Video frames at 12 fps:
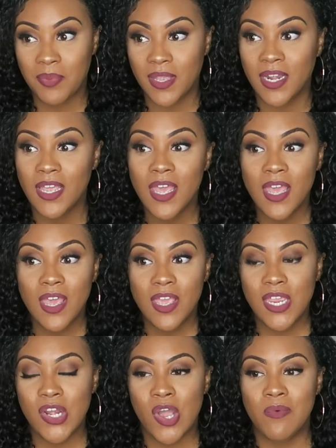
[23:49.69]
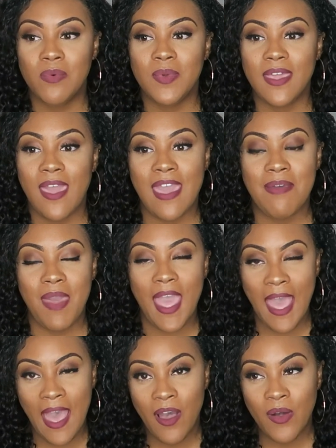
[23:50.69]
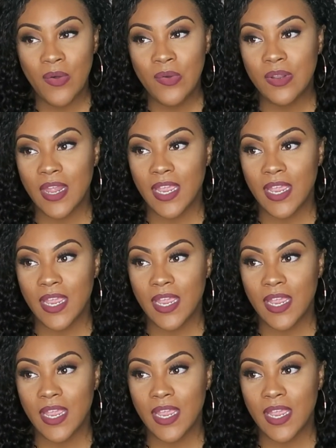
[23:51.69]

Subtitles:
And you know, when we came out,